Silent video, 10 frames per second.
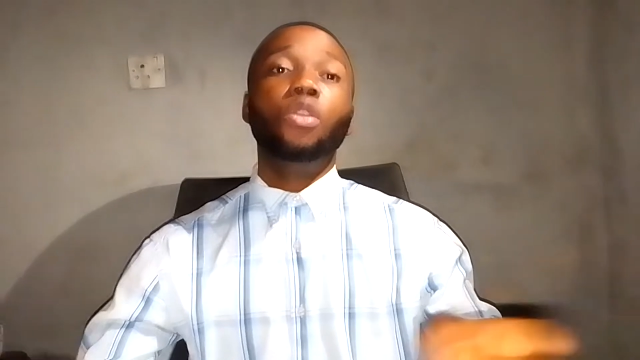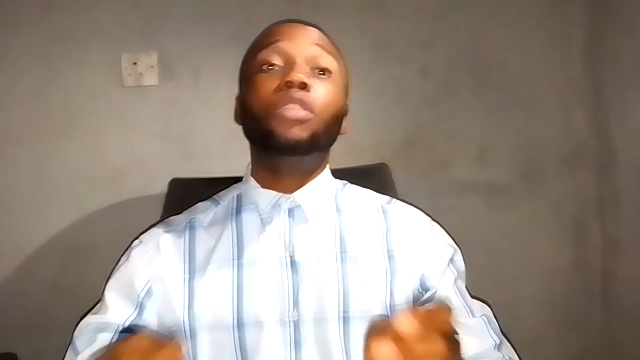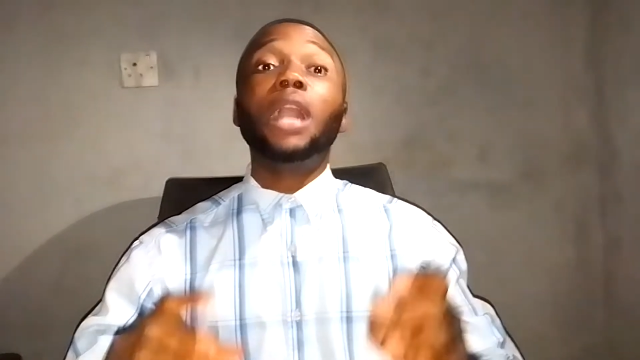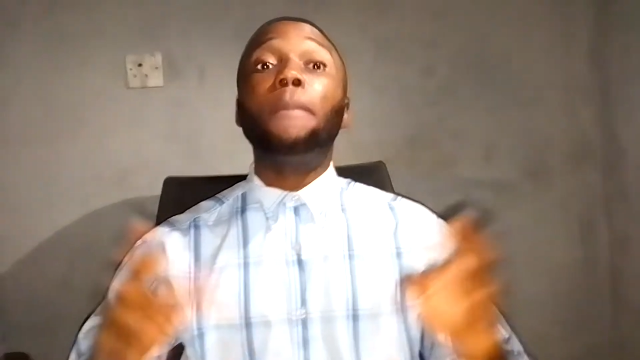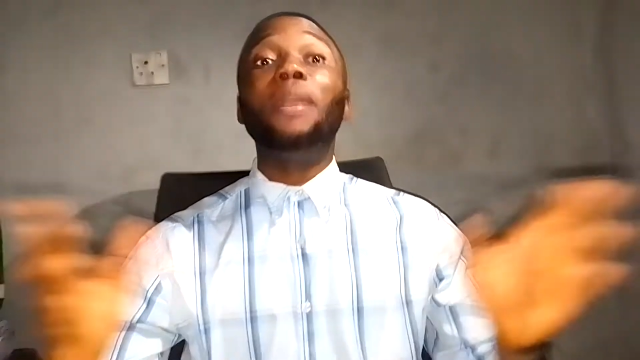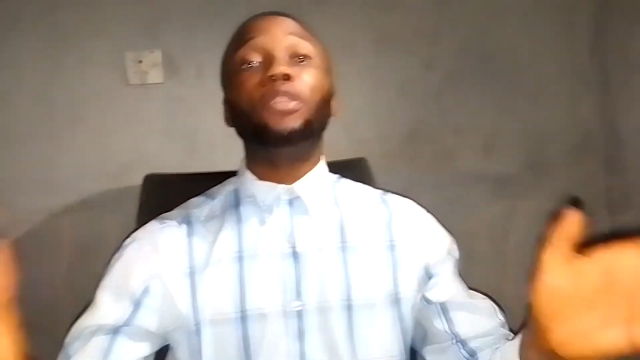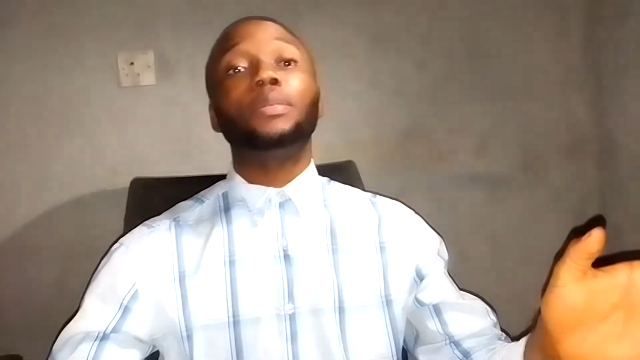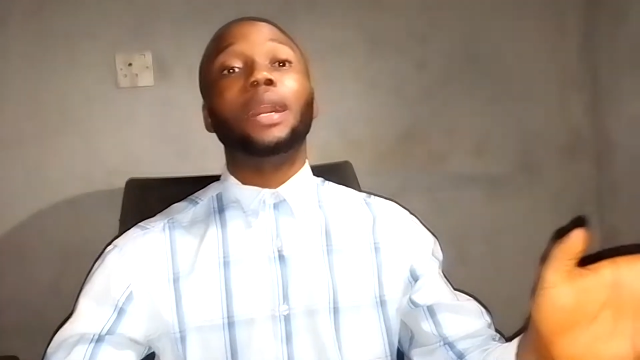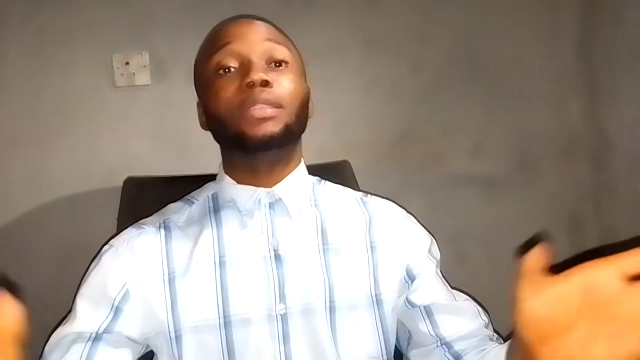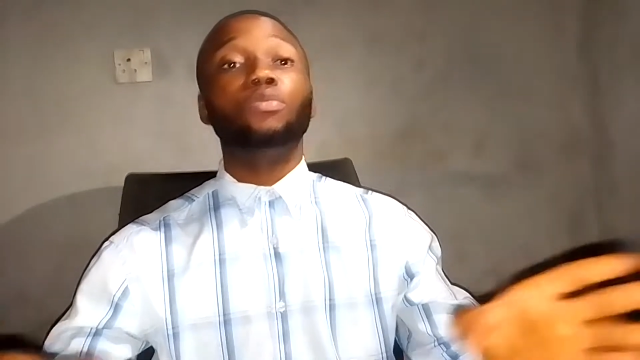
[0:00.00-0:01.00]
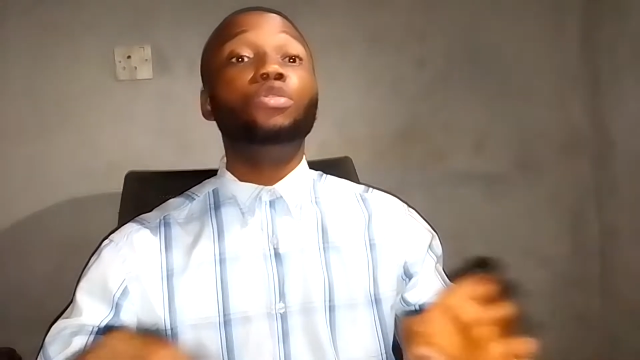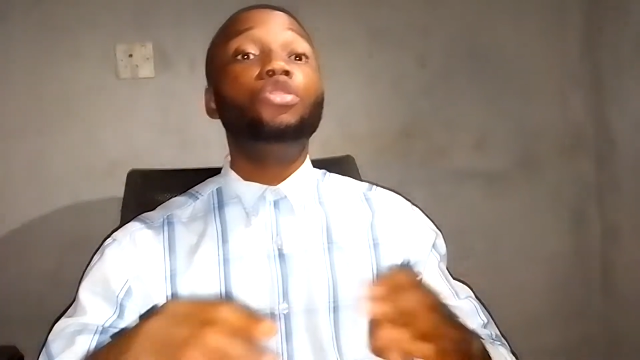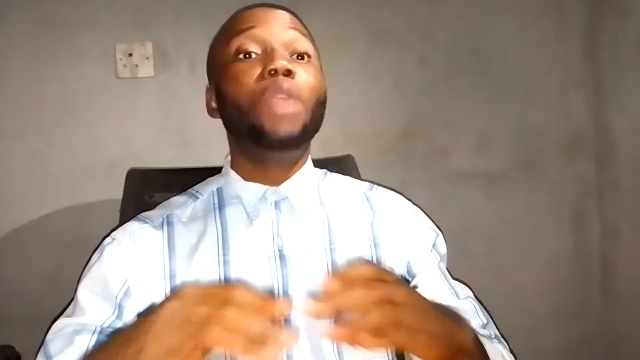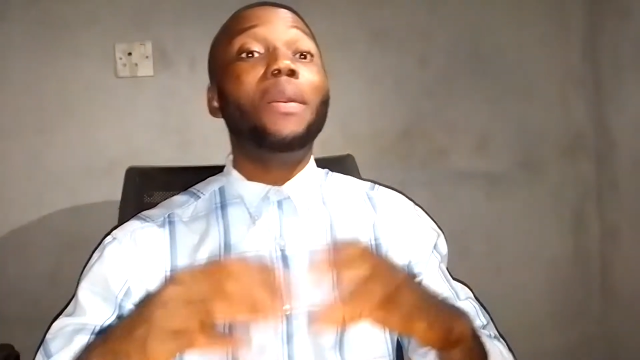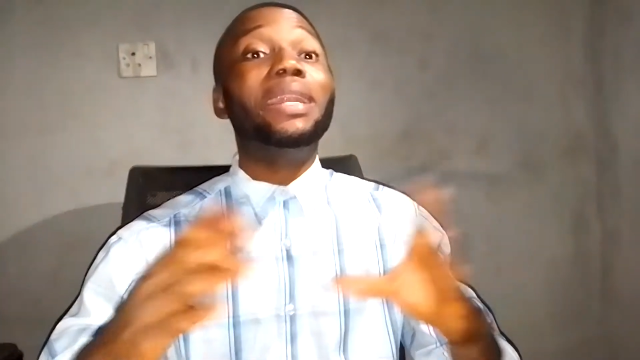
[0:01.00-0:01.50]
Okay, apart from that, we
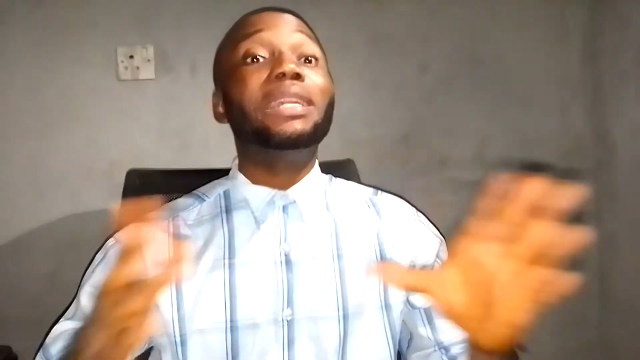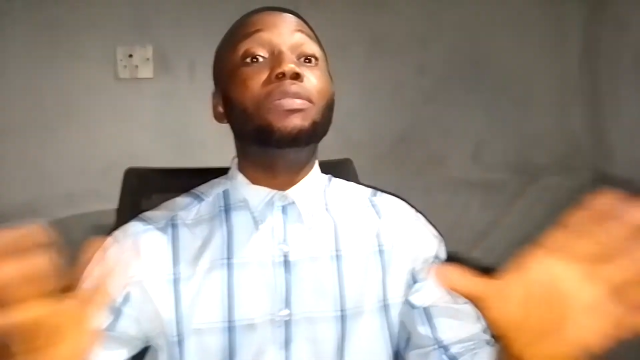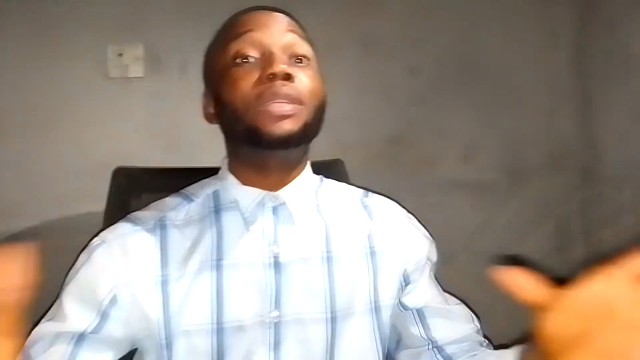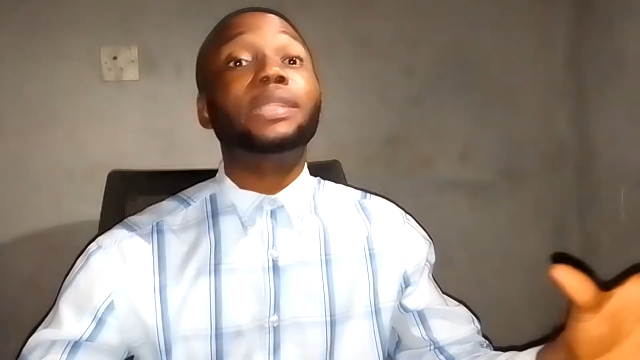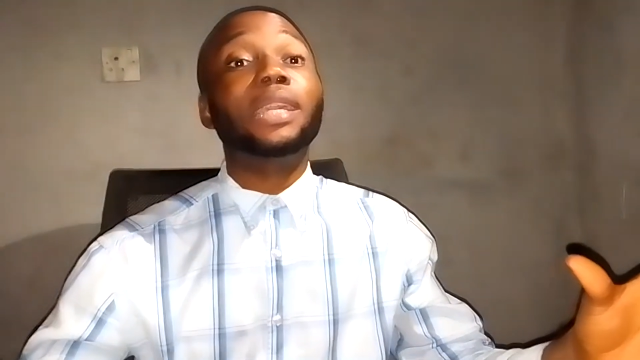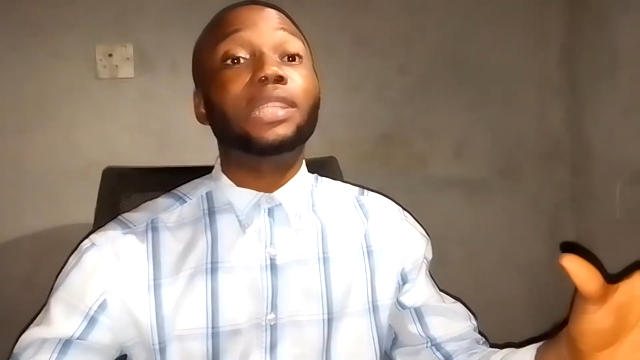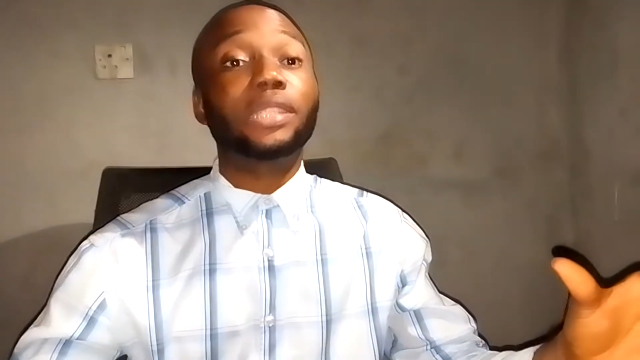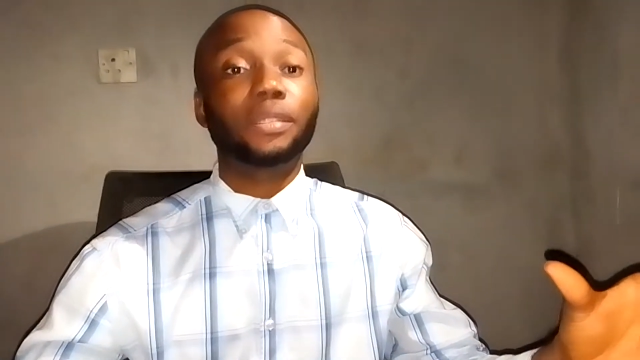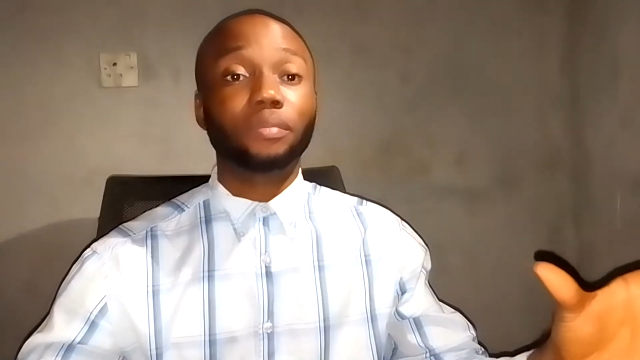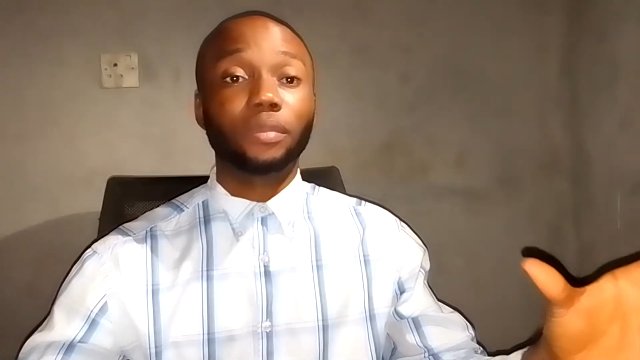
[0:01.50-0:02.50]
do our legal research